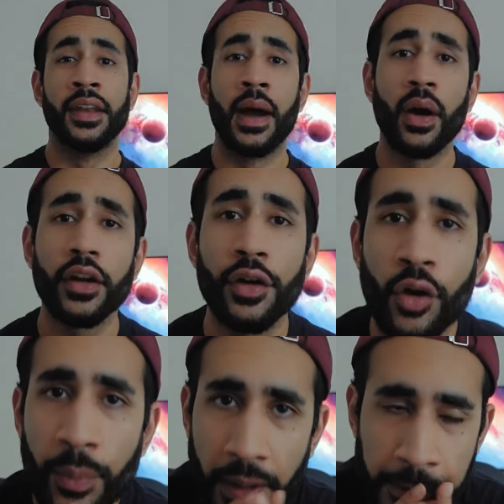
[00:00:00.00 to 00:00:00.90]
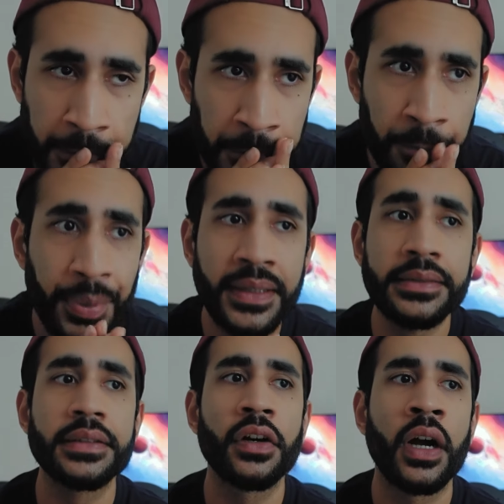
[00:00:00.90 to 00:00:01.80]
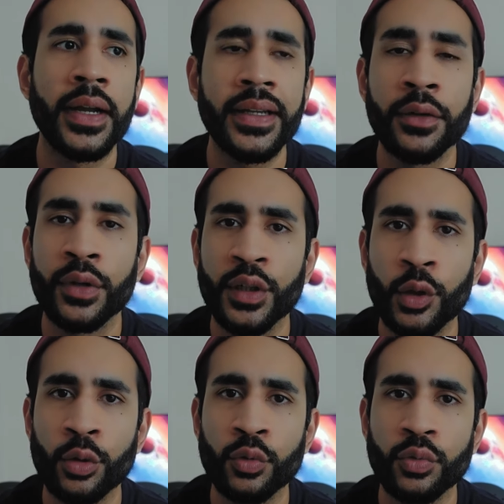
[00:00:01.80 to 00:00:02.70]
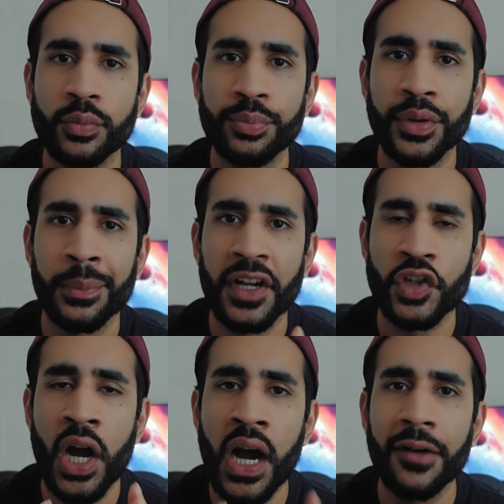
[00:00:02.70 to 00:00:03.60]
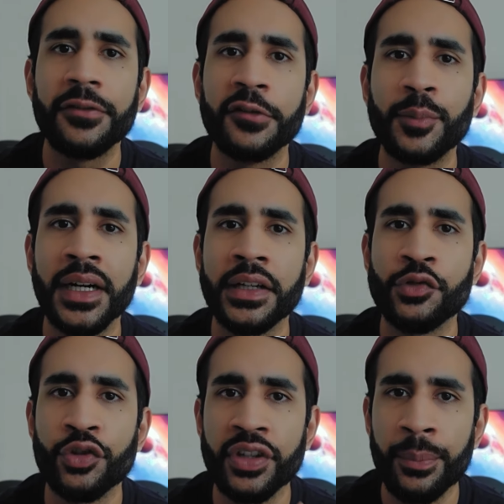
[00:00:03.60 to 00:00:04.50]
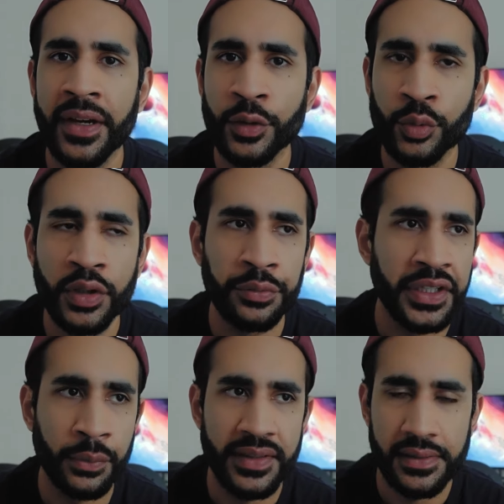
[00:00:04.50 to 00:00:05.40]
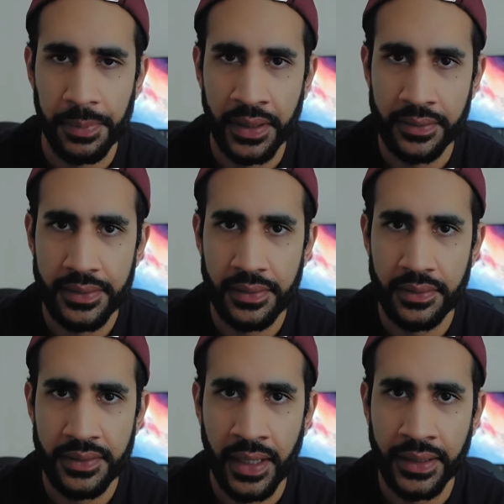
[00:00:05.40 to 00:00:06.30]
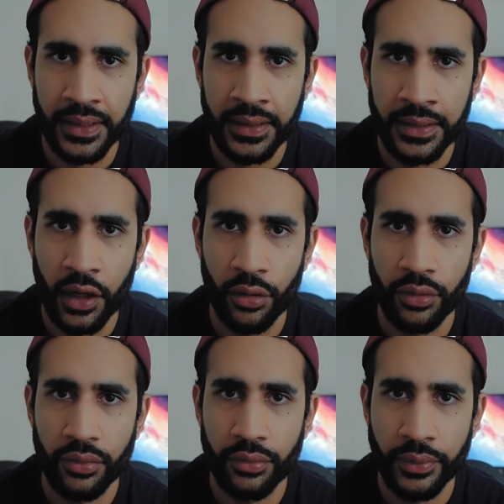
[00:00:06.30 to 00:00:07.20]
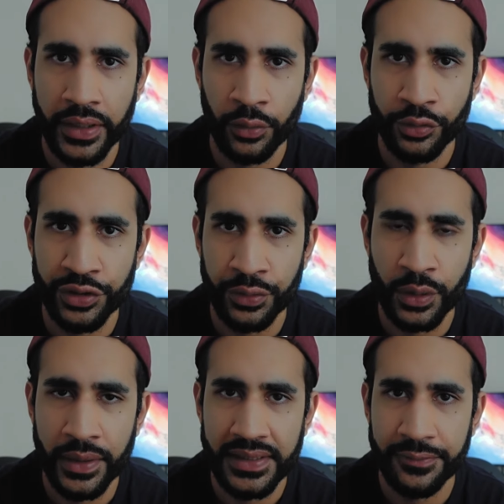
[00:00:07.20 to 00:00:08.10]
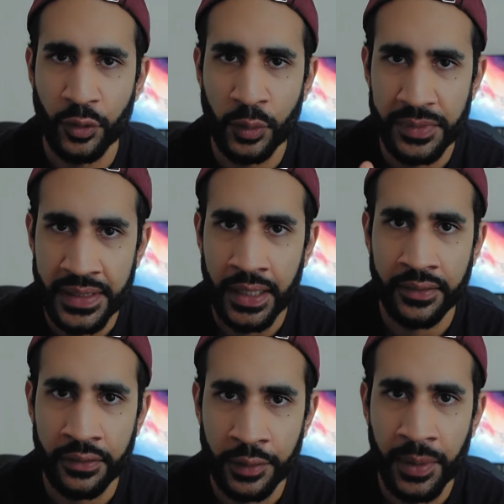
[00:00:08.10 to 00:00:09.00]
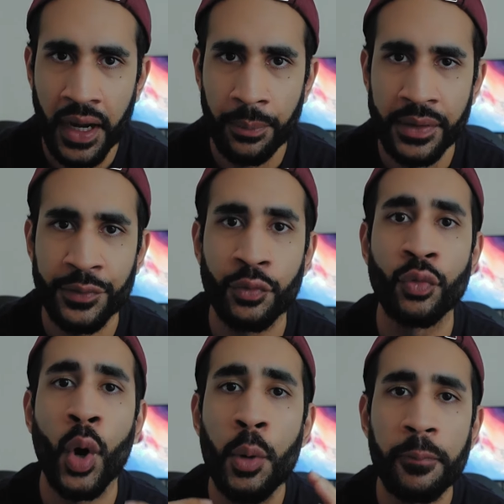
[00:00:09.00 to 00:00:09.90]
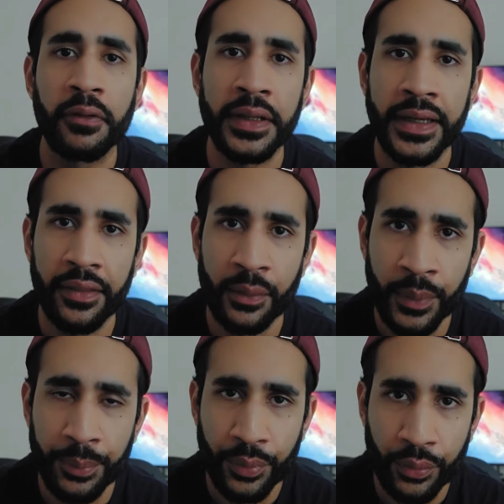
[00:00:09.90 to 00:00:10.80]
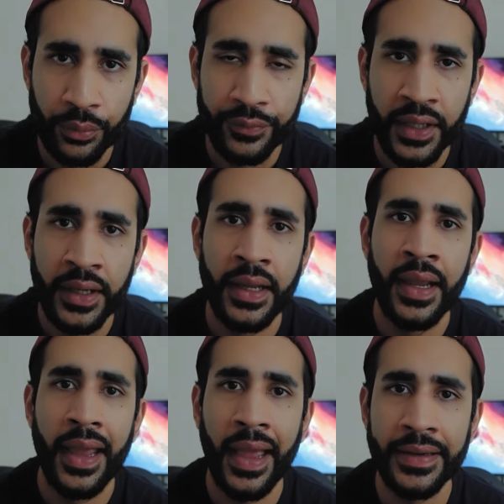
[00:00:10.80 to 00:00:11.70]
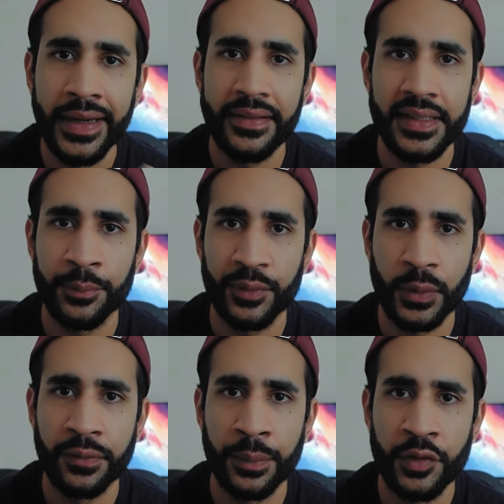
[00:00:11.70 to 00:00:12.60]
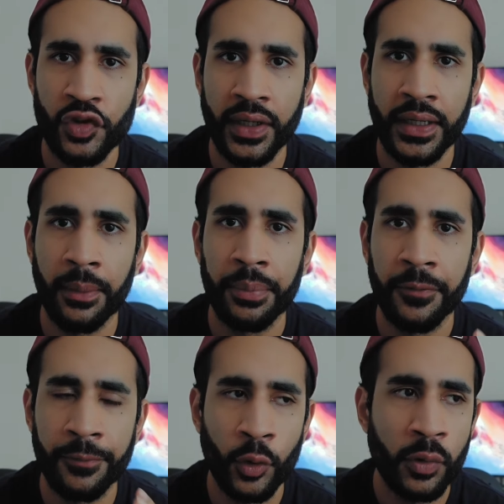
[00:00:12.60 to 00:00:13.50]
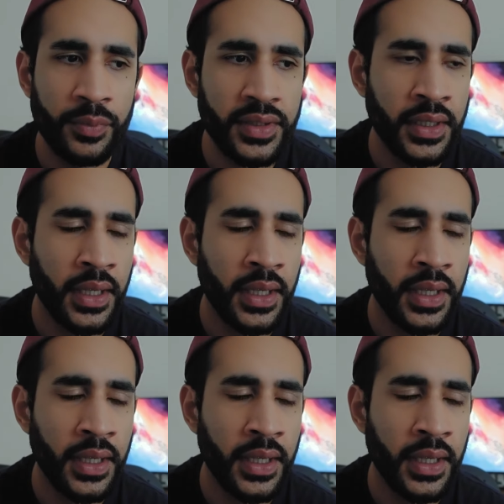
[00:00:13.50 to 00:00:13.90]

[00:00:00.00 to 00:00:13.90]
Now, I don't know about you, but I can recall pretty much half of my junior medical career was spent taking radiology request forms down to the department to hopefully get them approved and get some sort of imaging performed.